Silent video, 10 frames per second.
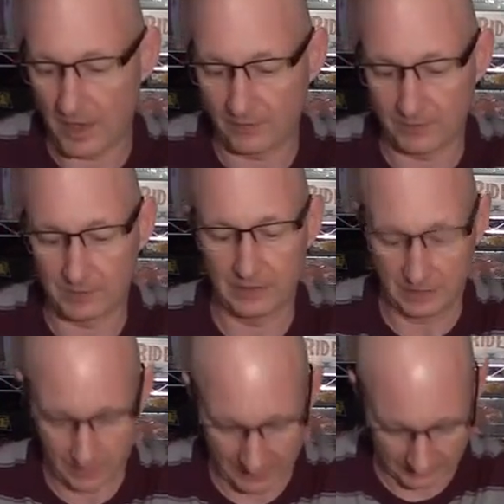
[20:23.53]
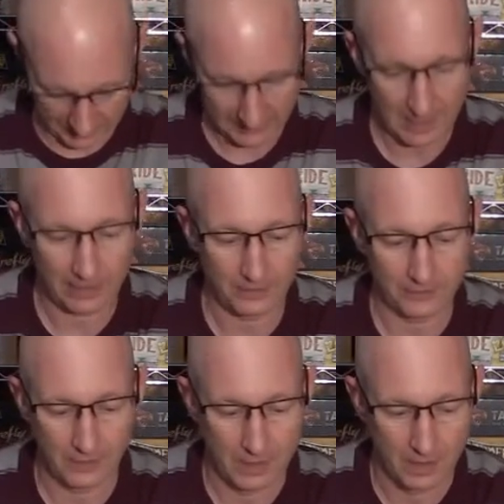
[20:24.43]
have some 6x6
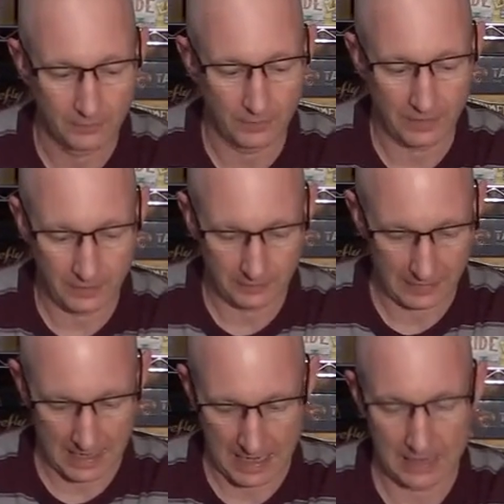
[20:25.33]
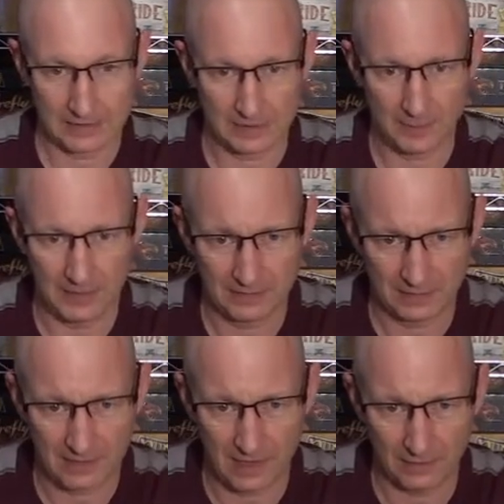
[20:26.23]
tiles. So here's a
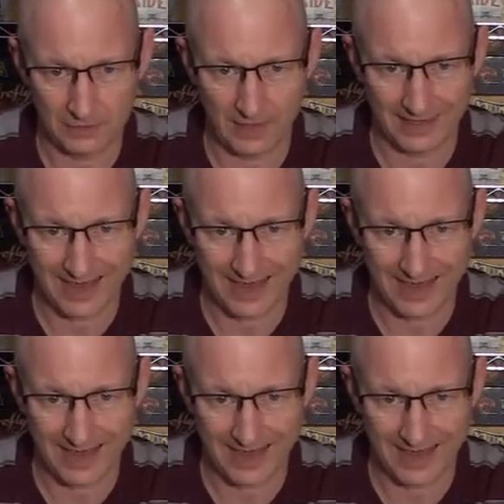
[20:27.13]
6x6 tile. It looks like an